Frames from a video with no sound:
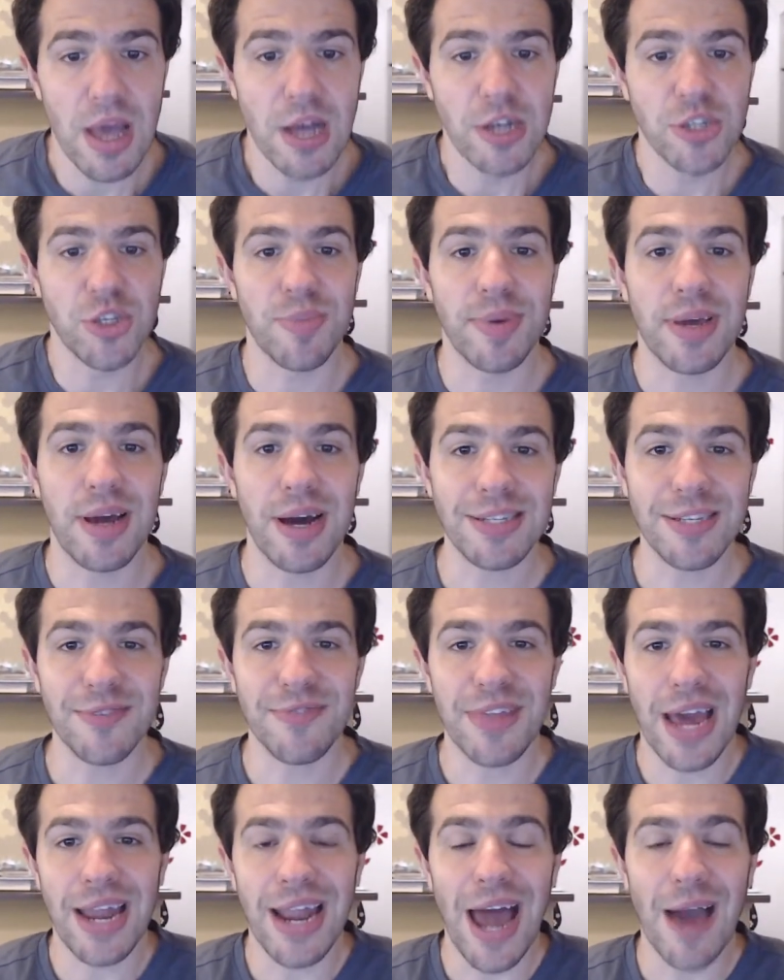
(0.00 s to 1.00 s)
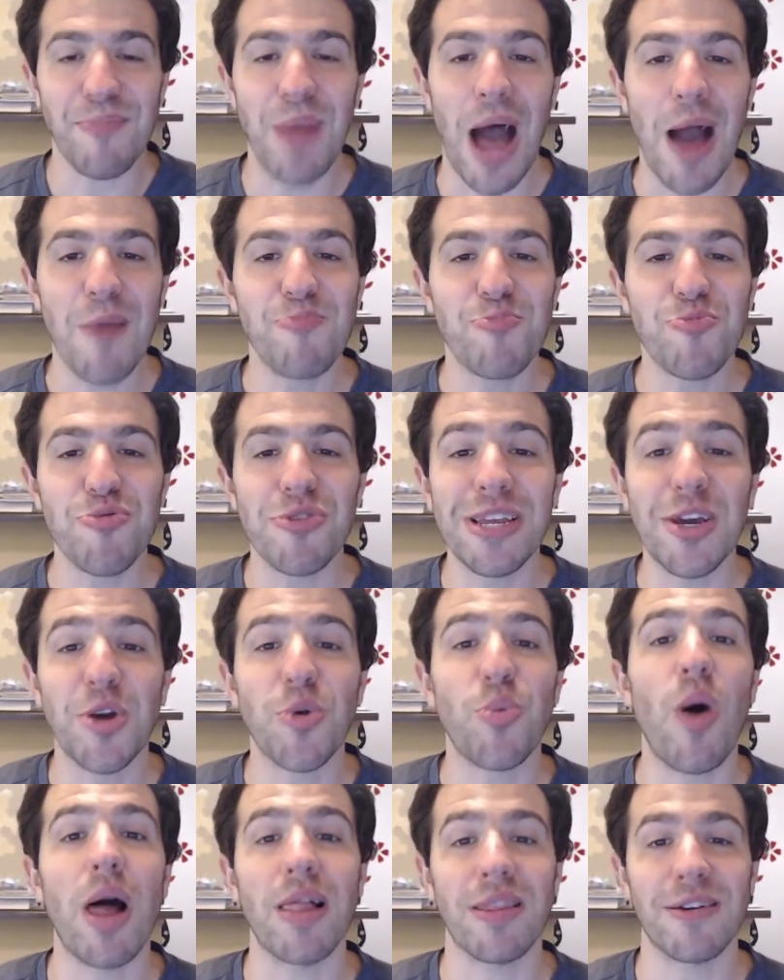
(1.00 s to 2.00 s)
So because of that, I'm pretty
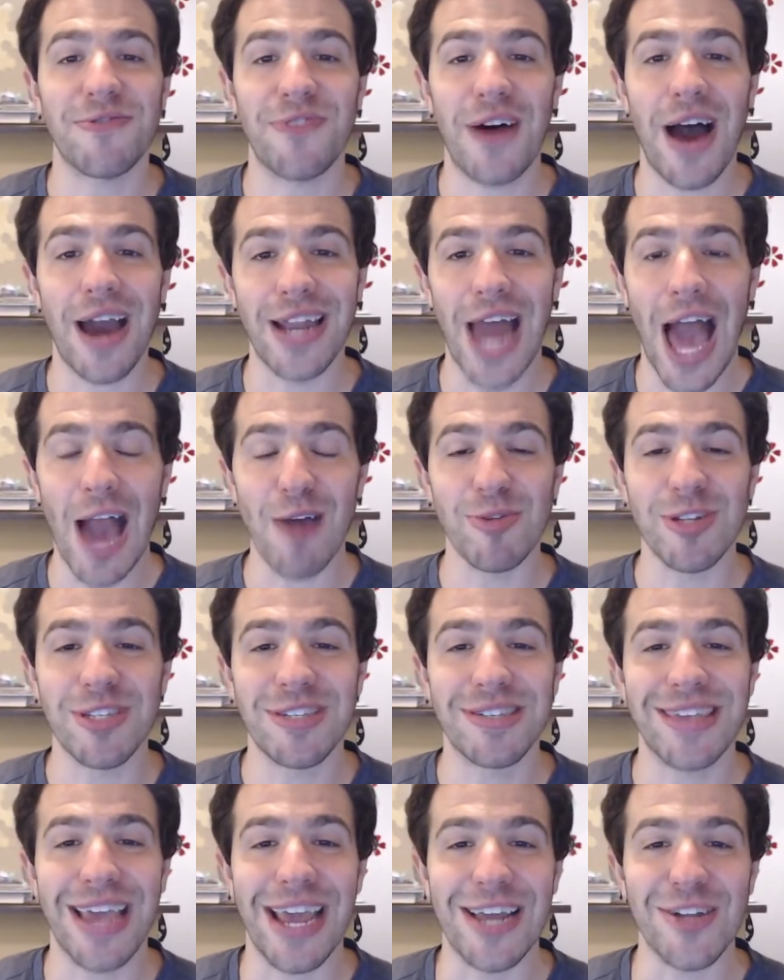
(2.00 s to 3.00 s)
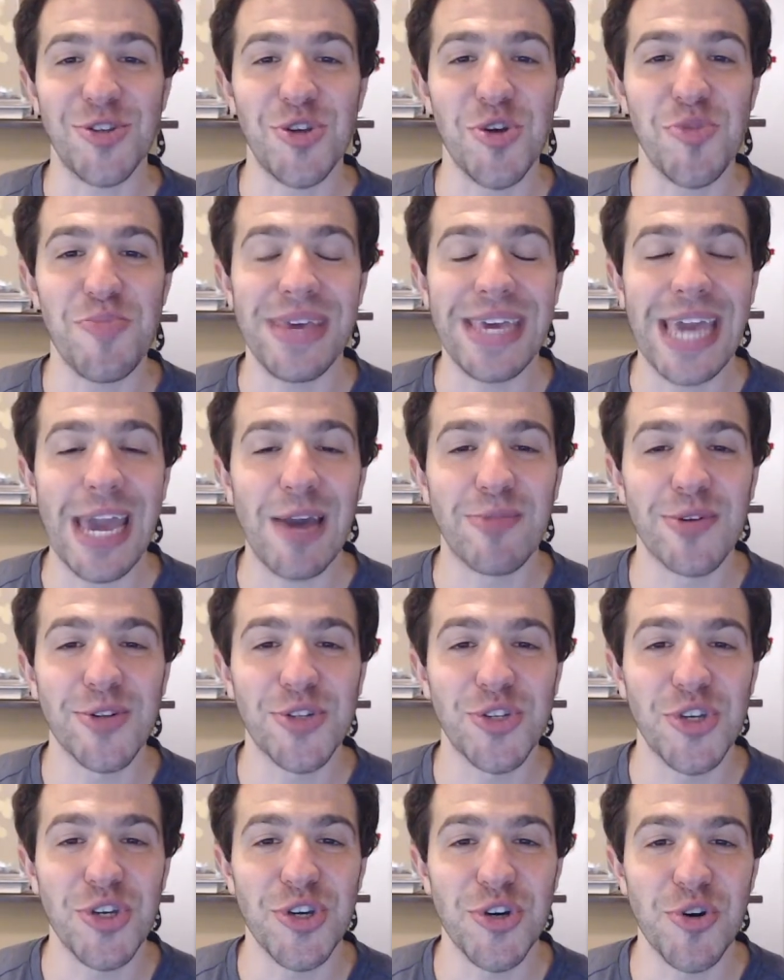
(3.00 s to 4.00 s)
qualified, I would say, to be able
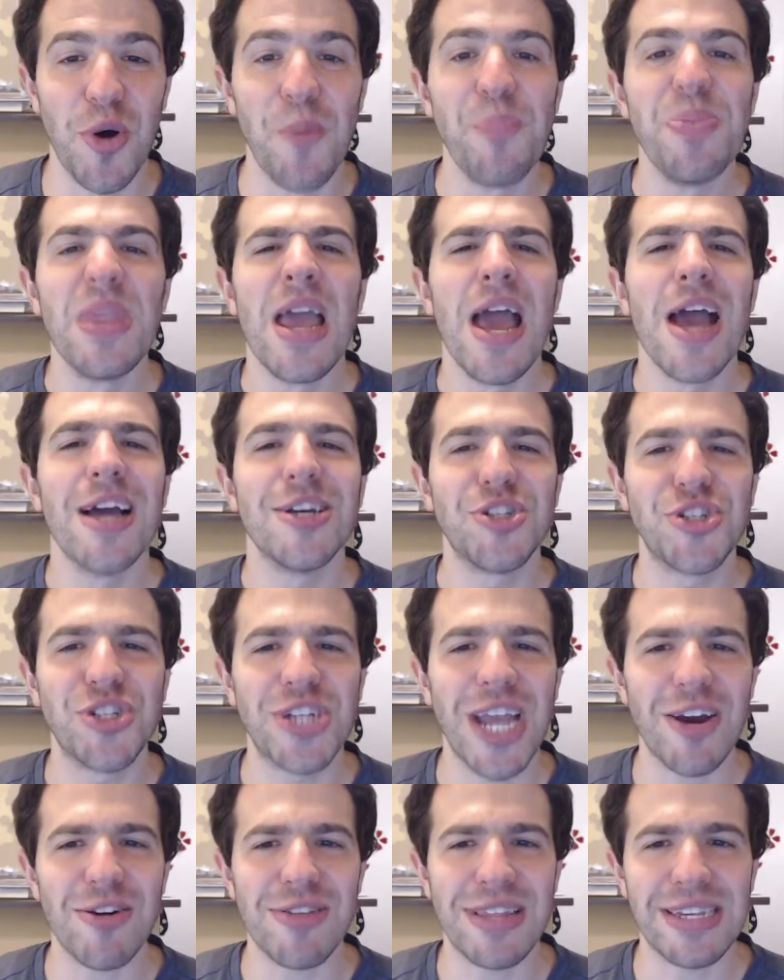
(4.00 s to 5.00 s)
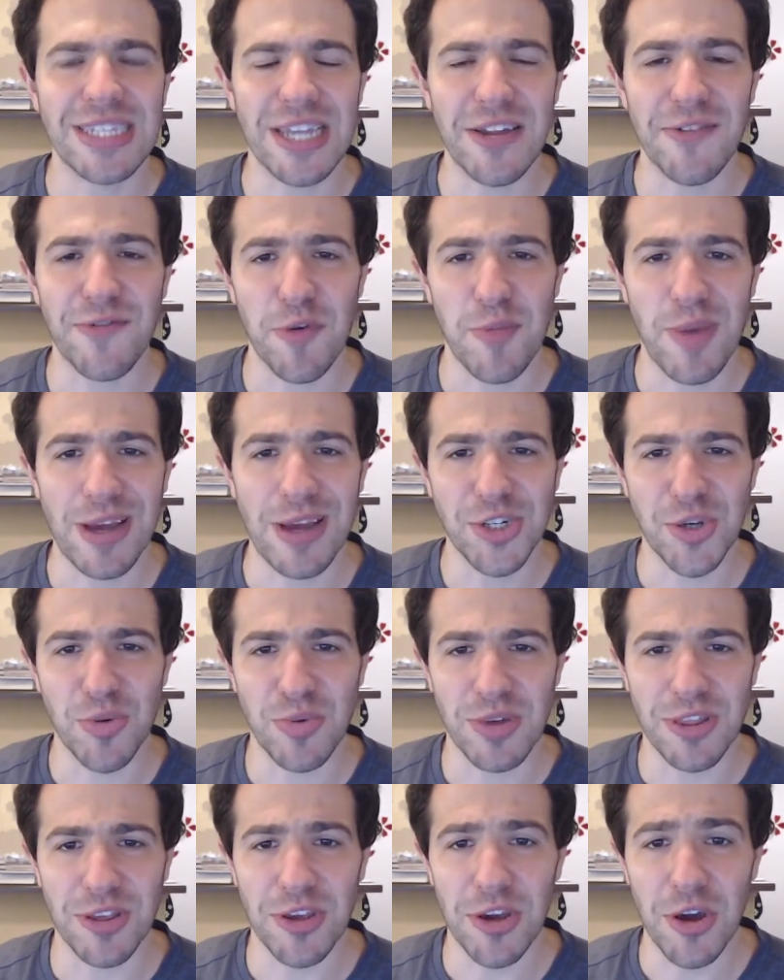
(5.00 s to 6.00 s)
to share this information
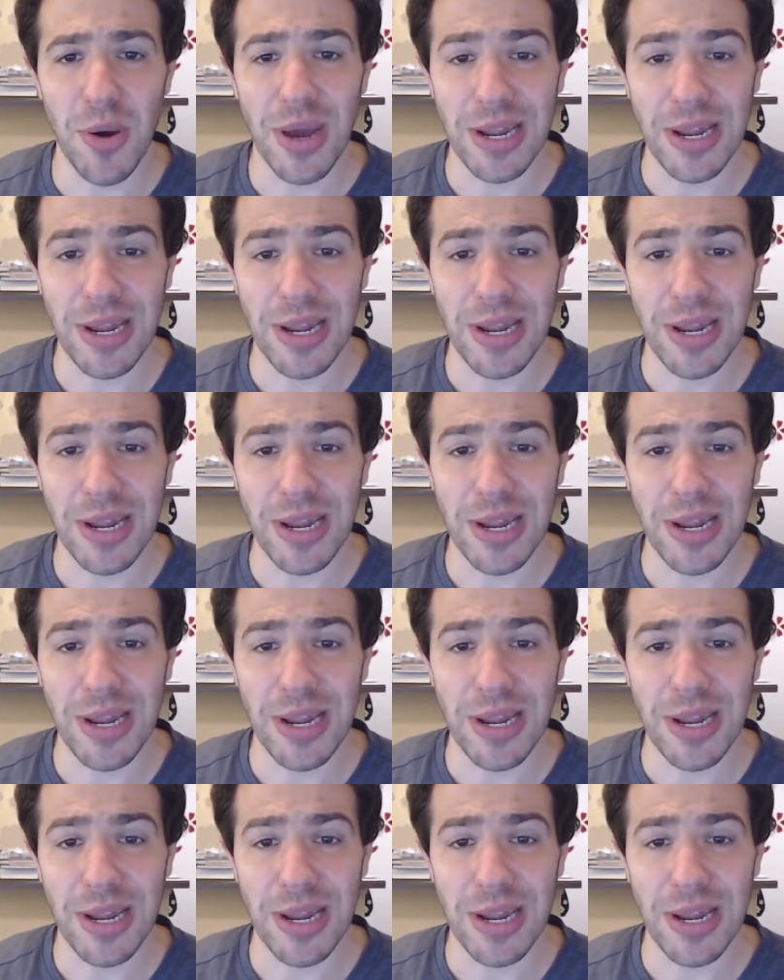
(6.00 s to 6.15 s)
with you.